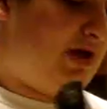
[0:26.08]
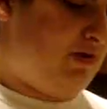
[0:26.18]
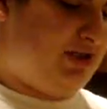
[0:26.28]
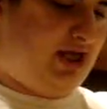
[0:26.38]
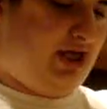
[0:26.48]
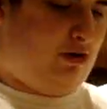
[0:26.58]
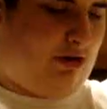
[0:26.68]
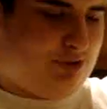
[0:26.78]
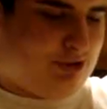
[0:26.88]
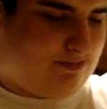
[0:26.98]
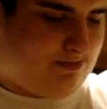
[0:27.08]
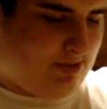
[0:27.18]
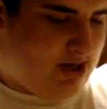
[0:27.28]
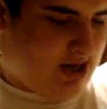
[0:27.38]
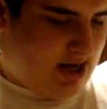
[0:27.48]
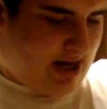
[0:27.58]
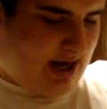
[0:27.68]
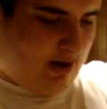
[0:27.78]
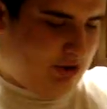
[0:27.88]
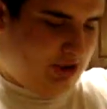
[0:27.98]
you want to take your grips, and
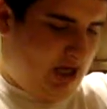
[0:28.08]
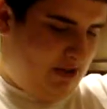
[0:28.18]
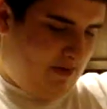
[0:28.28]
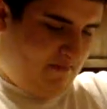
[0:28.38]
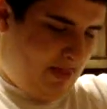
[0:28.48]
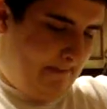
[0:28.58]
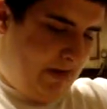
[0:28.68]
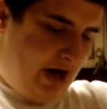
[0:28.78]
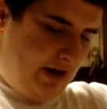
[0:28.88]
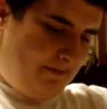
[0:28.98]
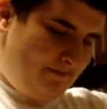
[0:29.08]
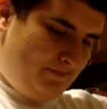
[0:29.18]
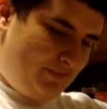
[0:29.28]
I would slide them up from the bottom.